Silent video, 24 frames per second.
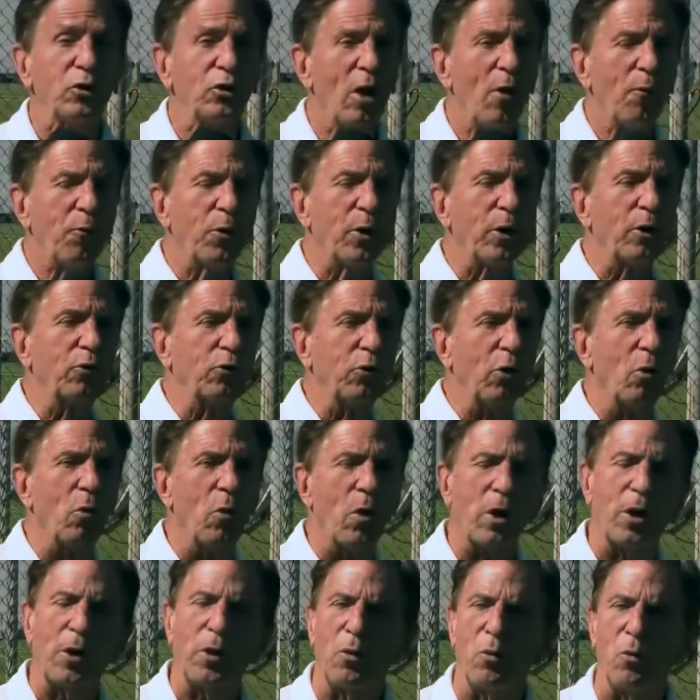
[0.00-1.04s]
suffering through
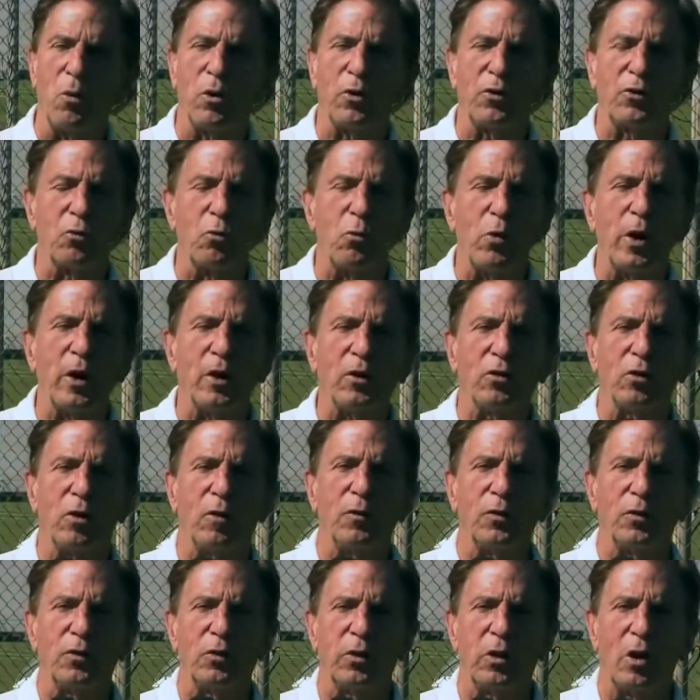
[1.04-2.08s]
one of the worst weeks
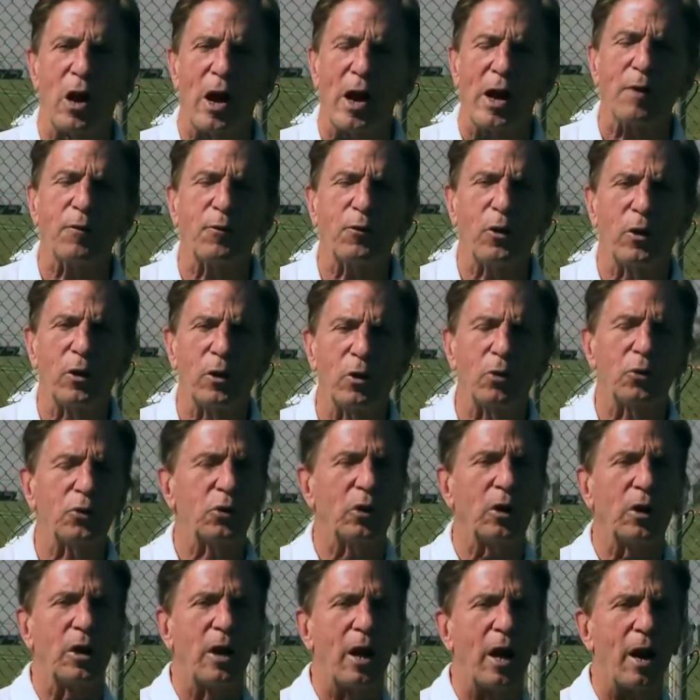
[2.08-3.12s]
of his life,
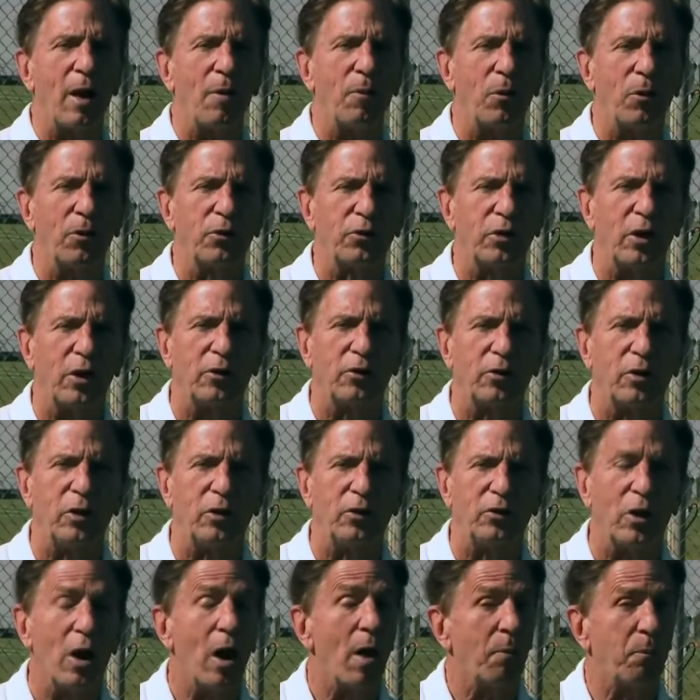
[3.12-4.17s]
Luther Campbell says
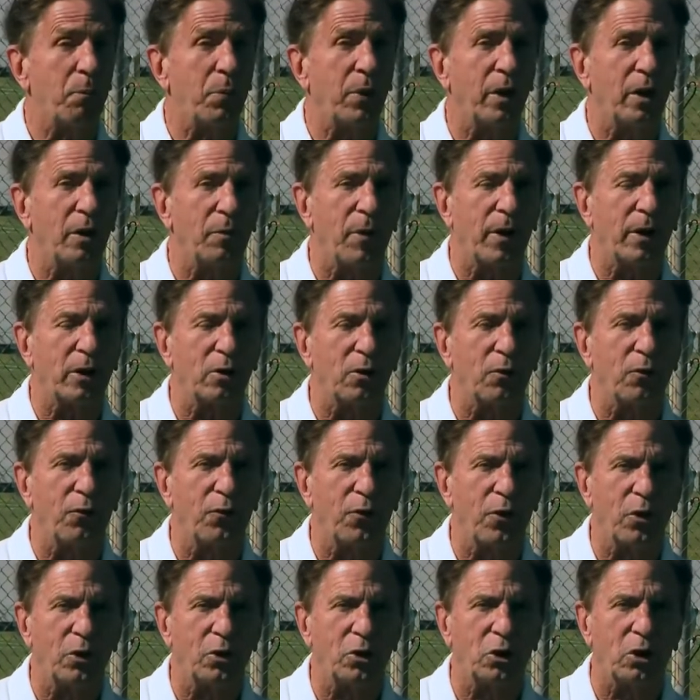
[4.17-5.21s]
he's upbeat about the
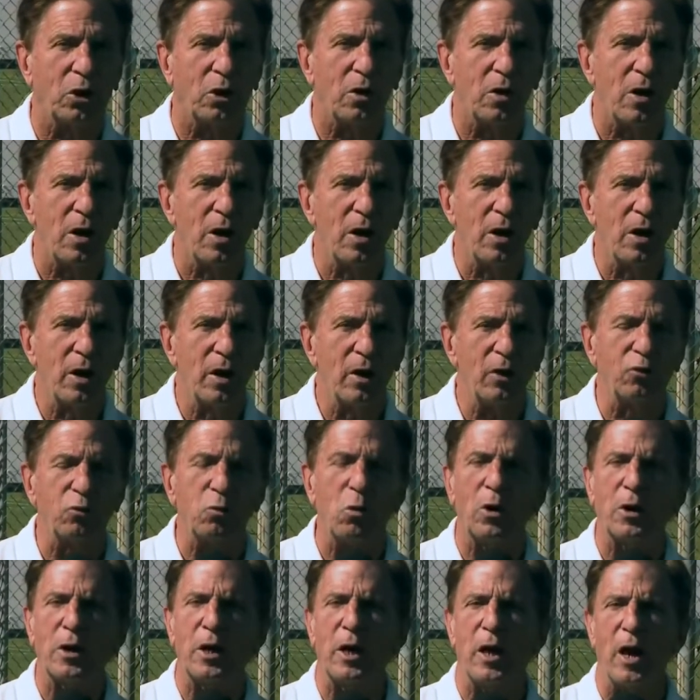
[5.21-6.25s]
future. He's
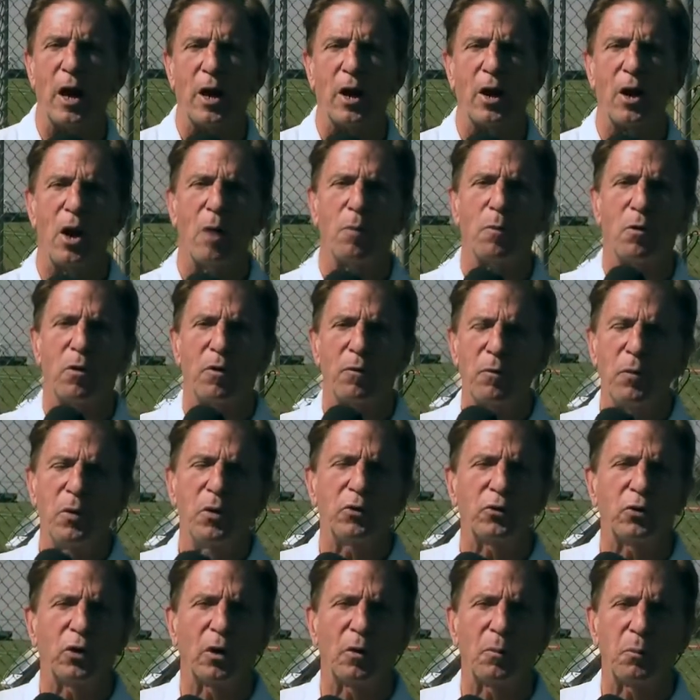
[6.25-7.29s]
working on a number of
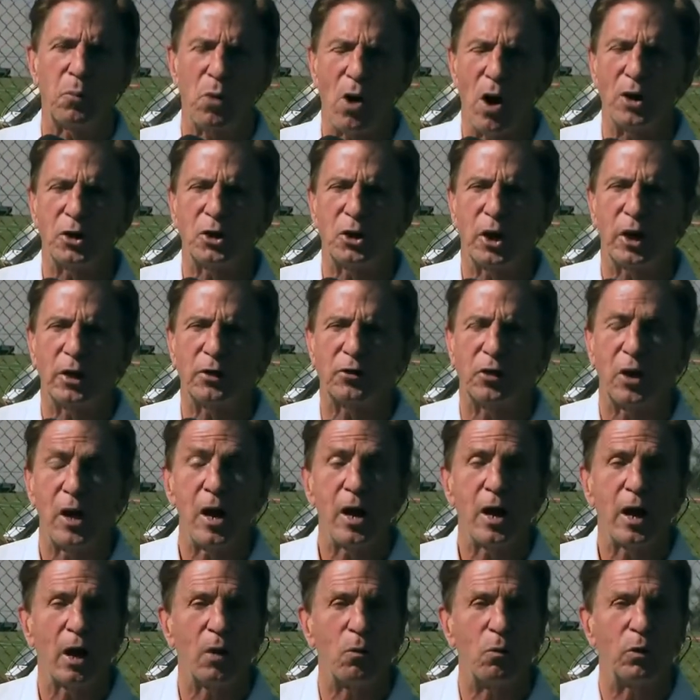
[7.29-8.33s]
music projects
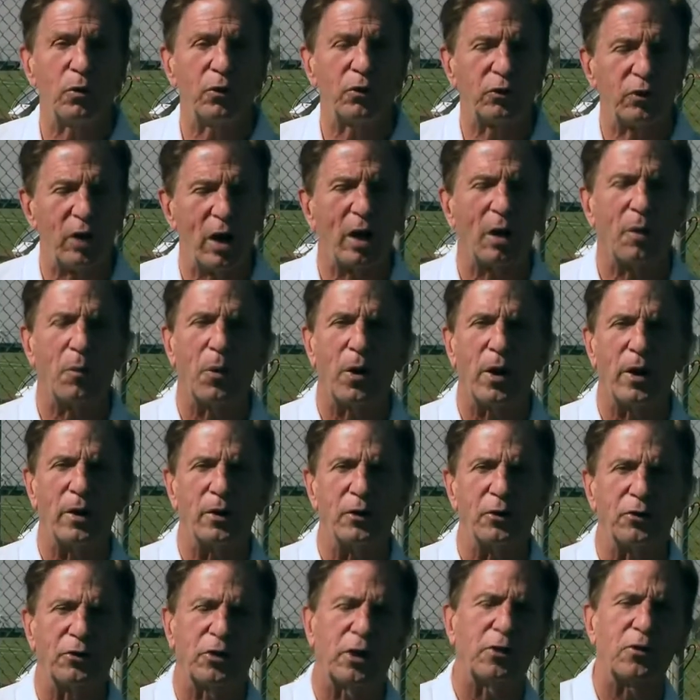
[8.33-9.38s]
and will celebrate
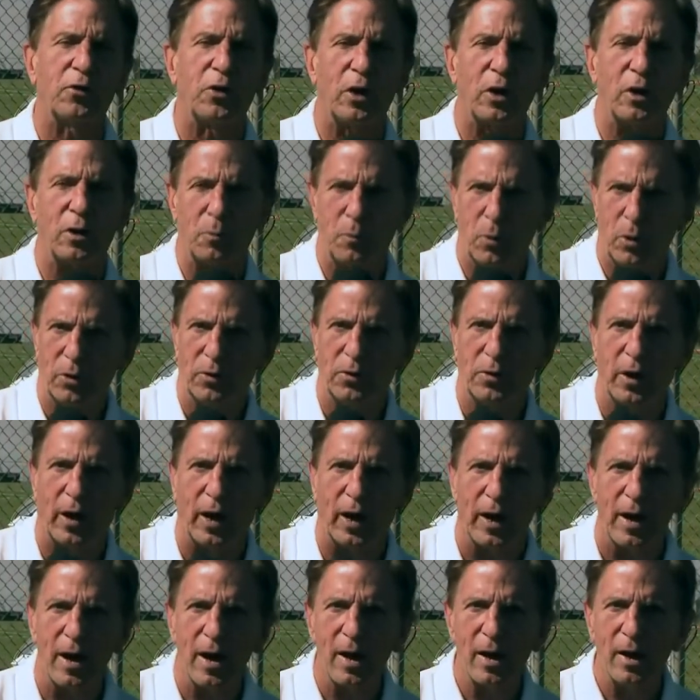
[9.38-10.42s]
his 60th
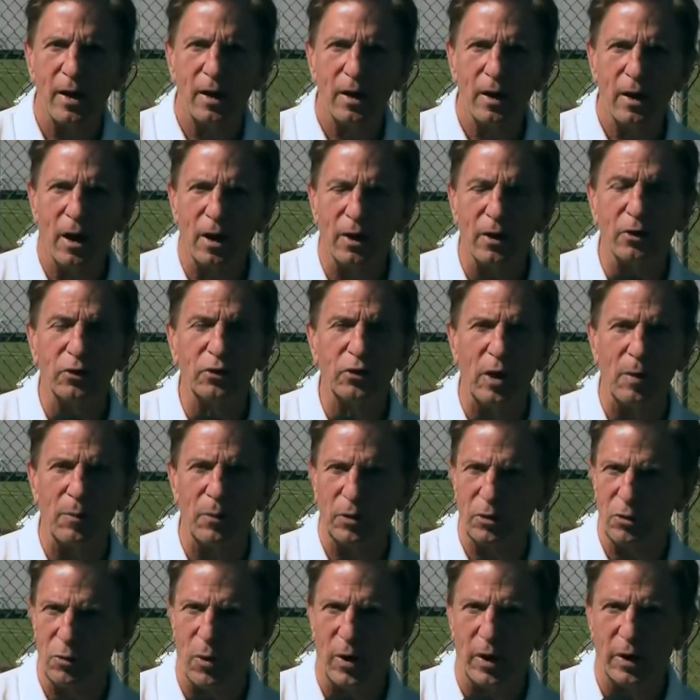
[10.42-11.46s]
birthday on
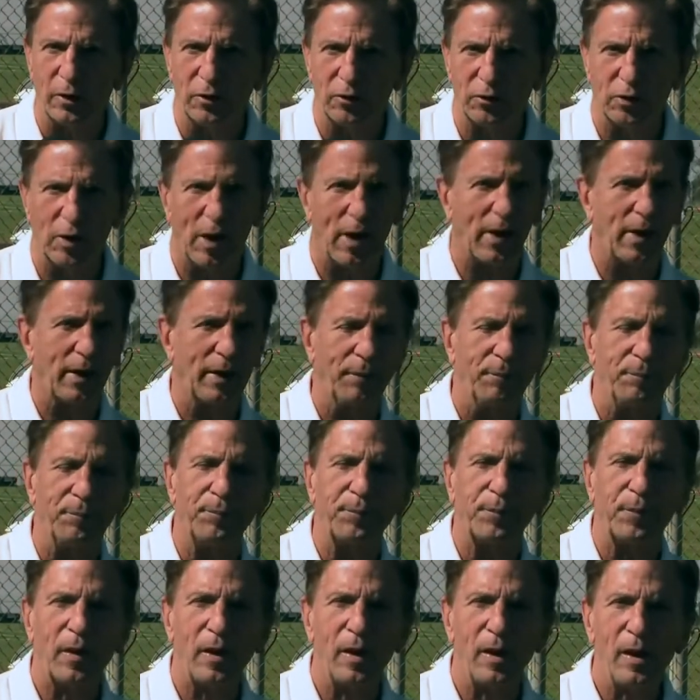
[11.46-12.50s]
December 22nd.
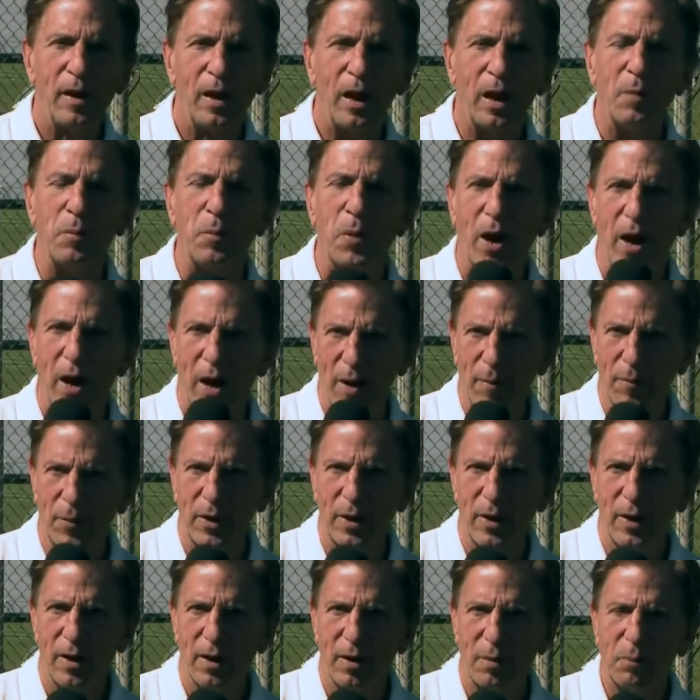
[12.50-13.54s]
In
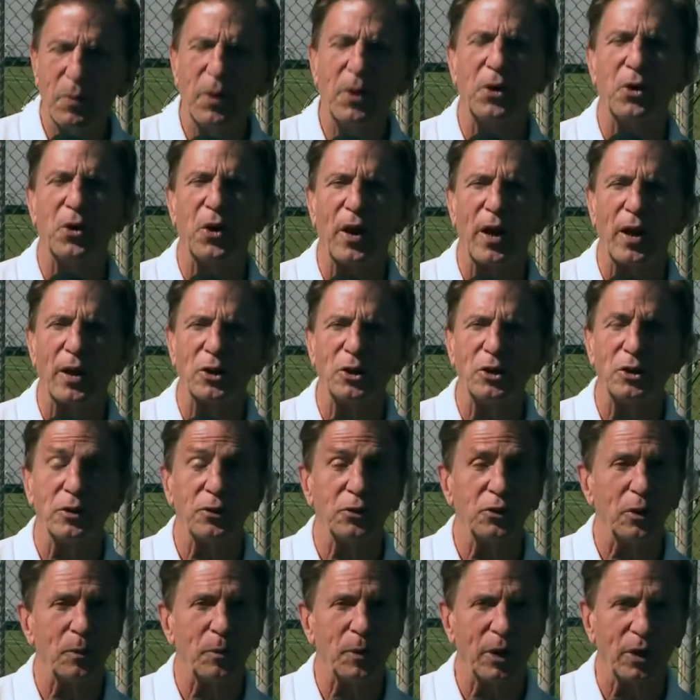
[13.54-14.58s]
Miami, Peter D'Oench,
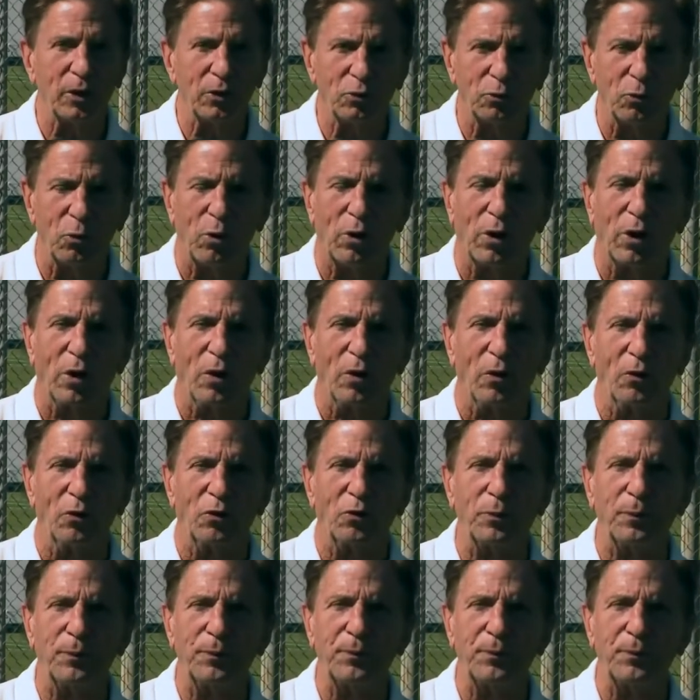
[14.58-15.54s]
CBS 4 News.